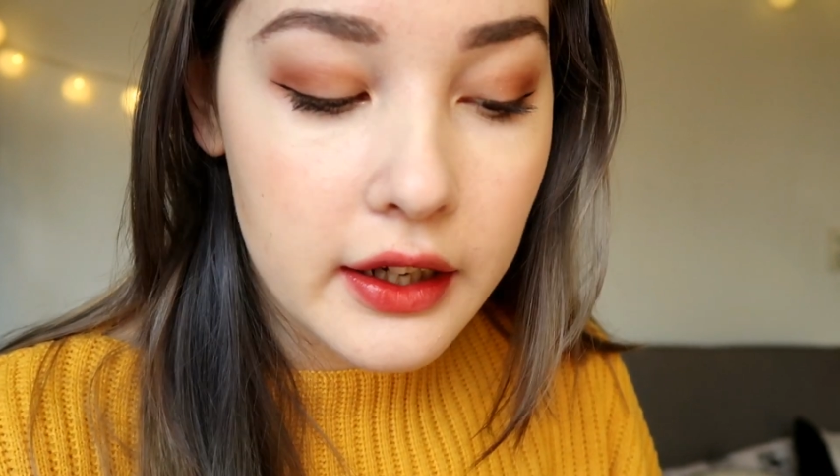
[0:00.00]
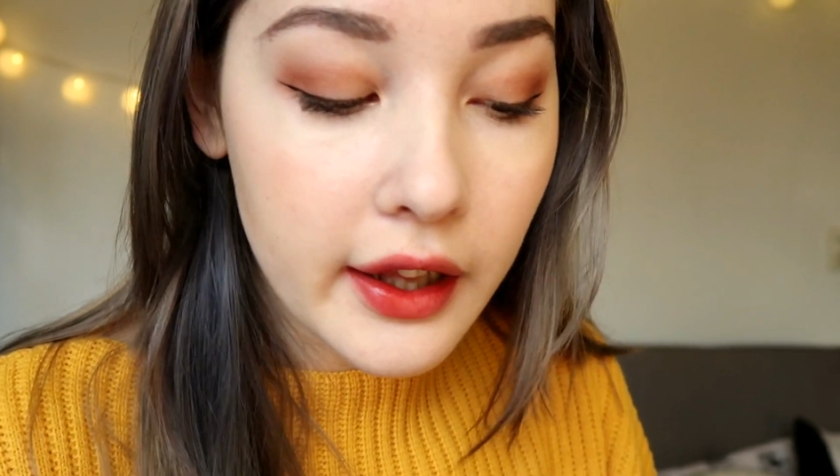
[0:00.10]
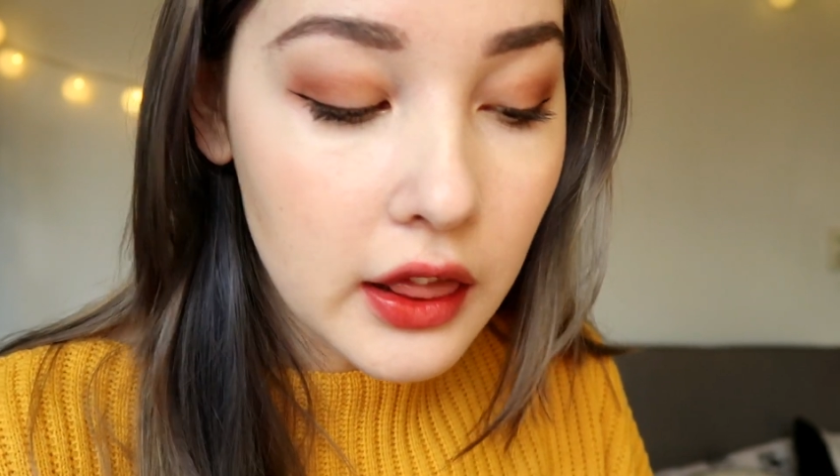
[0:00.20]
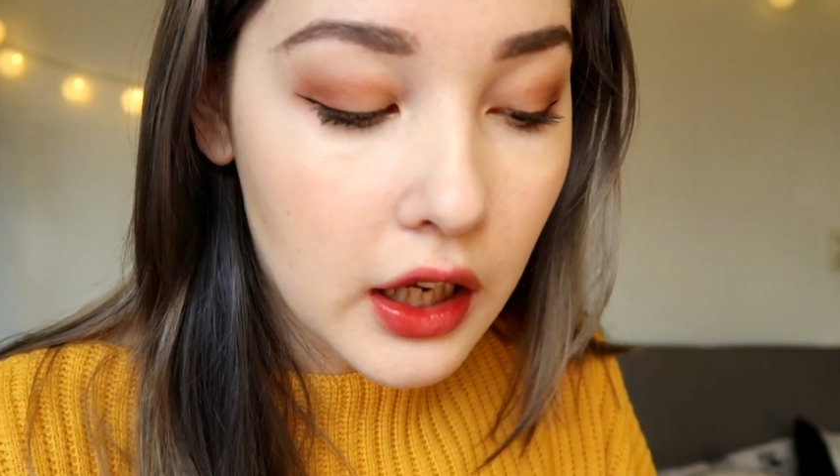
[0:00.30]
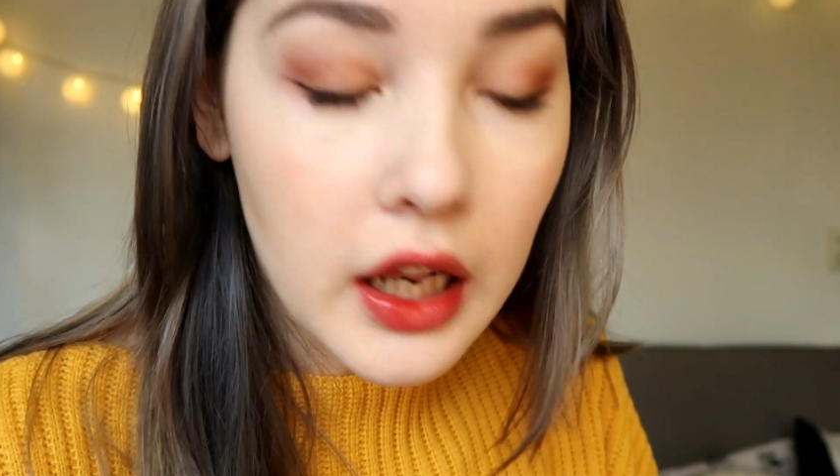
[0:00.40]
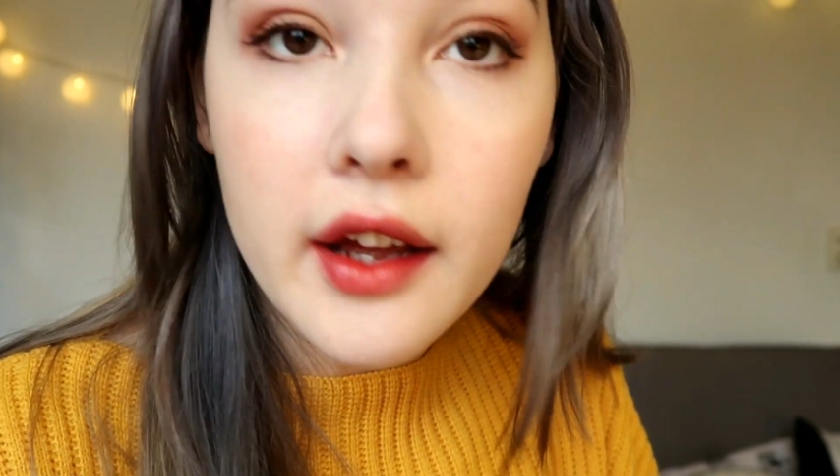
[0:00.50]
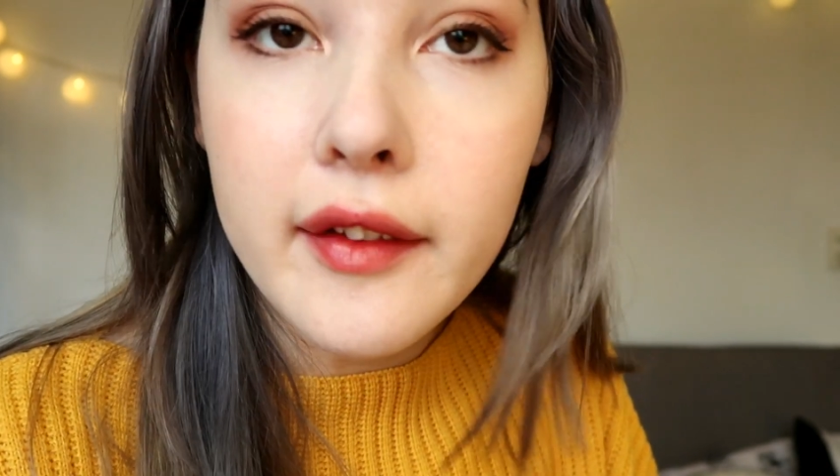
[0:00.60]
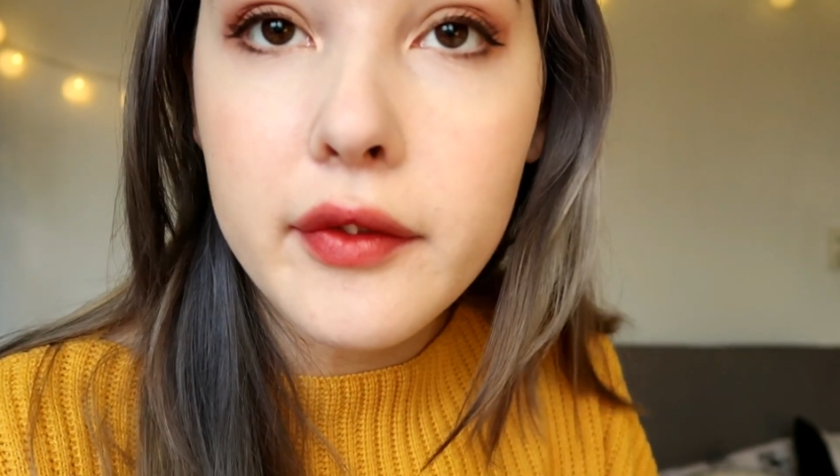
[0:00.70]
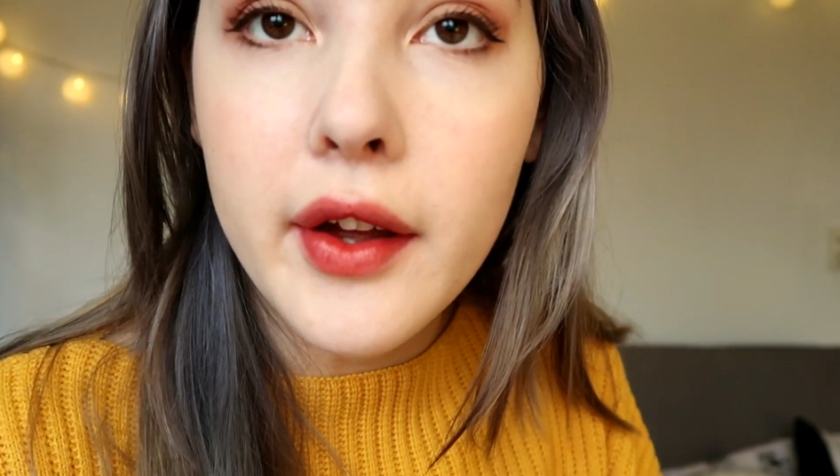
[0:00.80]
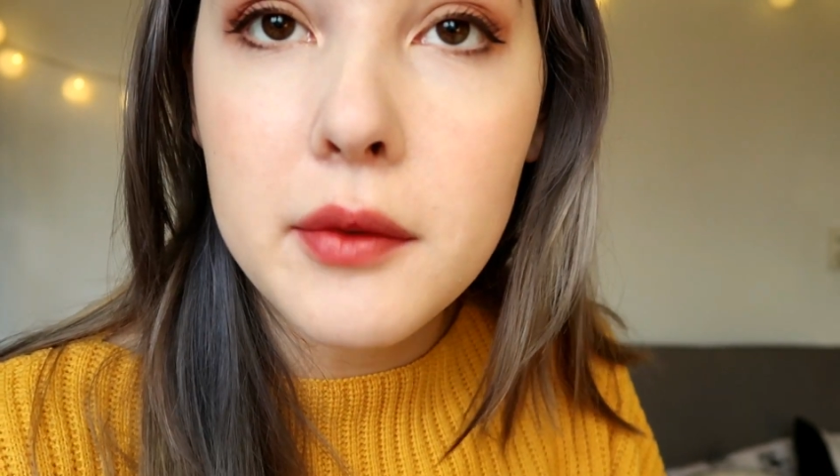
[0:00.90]
I think
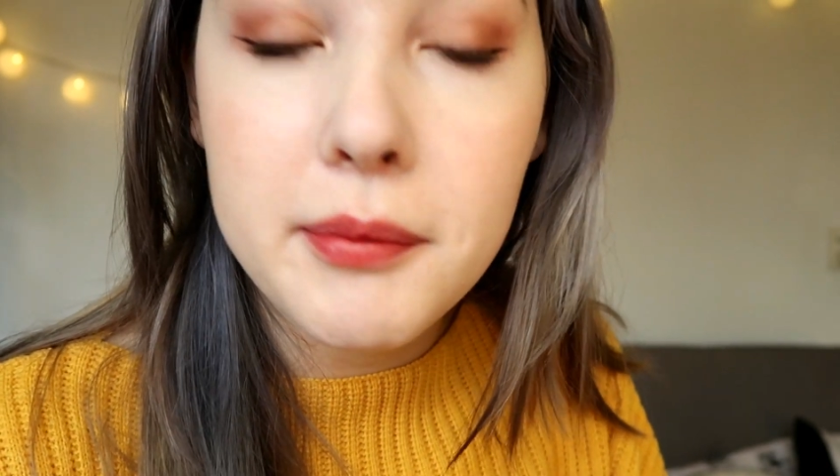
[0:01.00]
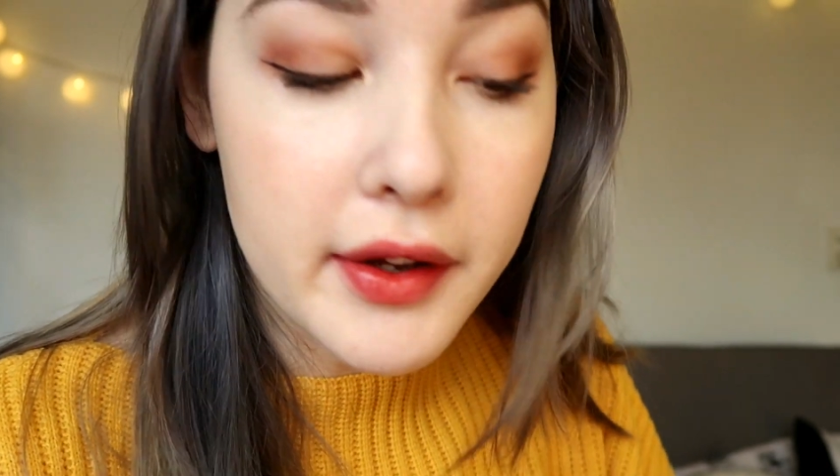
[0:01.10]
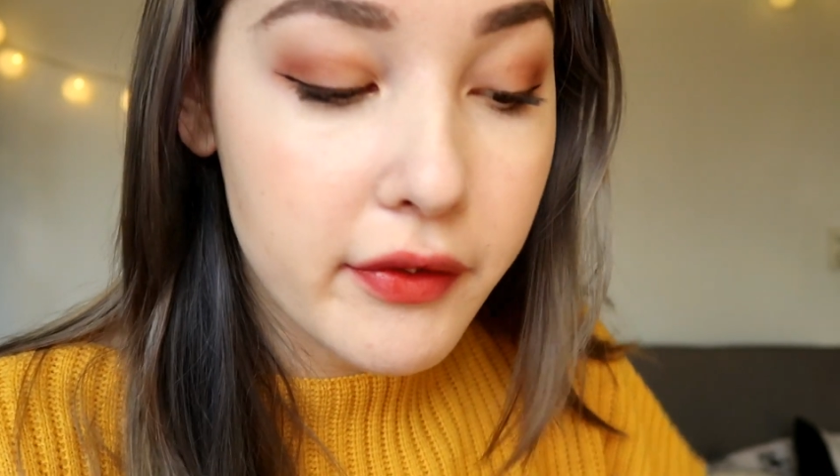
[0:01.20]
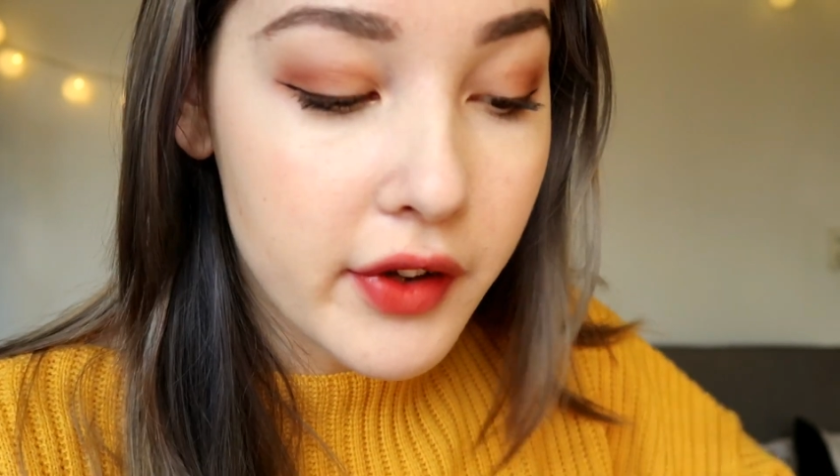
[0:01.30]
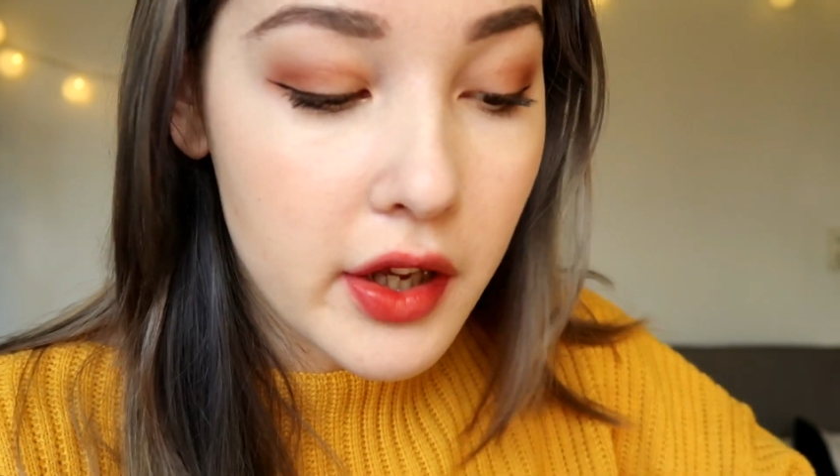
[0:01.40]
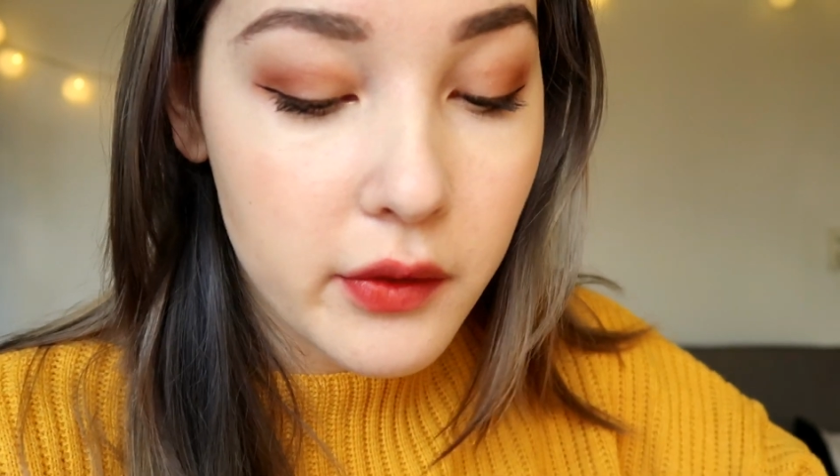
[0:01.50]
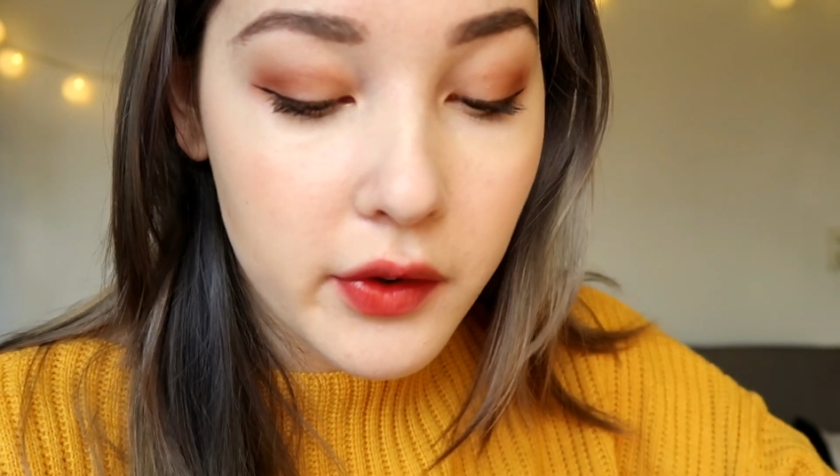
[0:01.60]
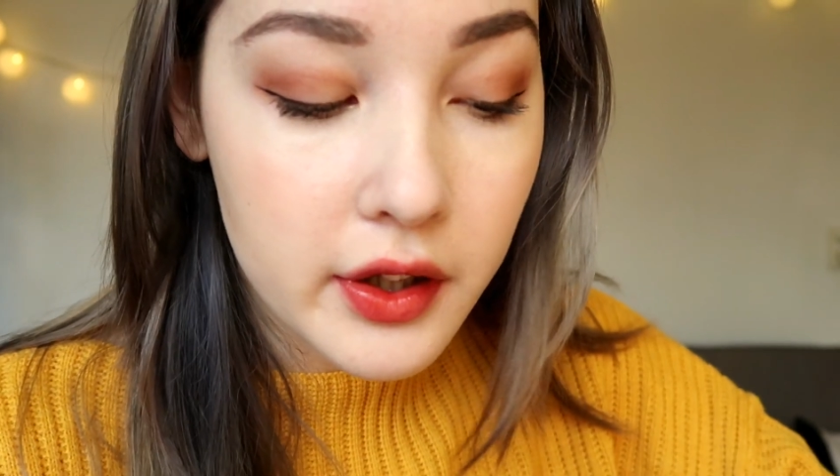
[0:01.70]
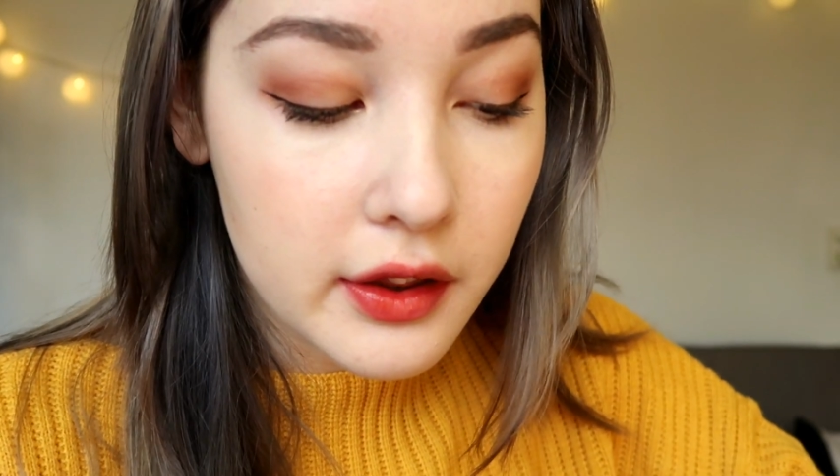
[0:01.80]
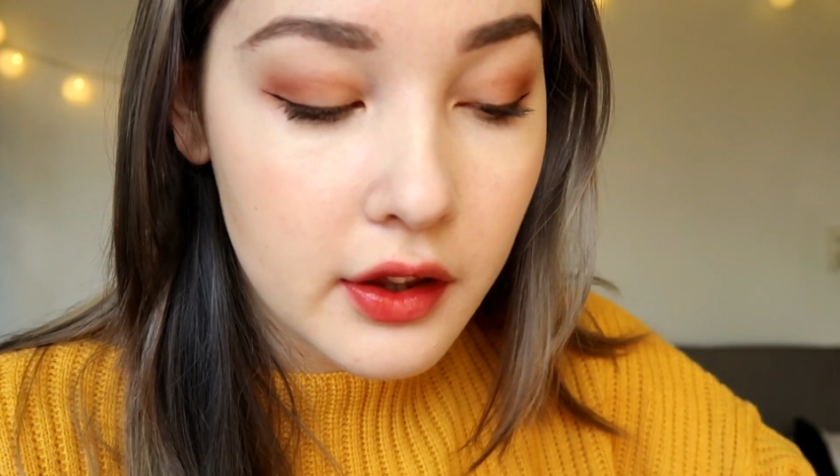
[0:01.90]
I found my
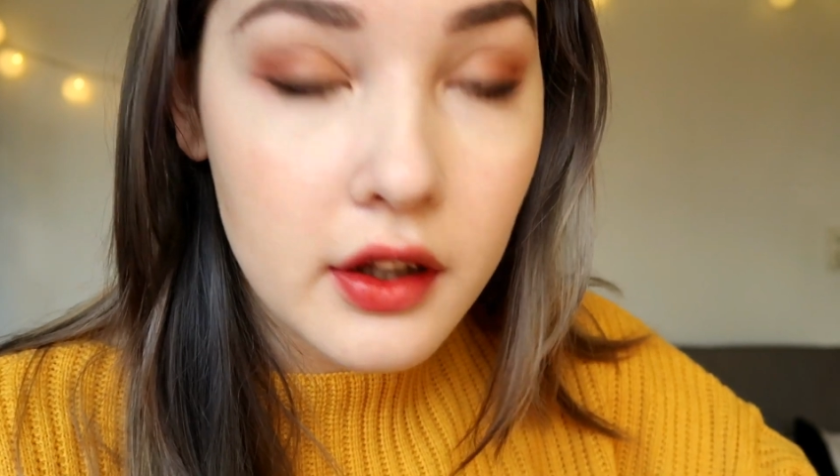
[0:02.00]
favorite.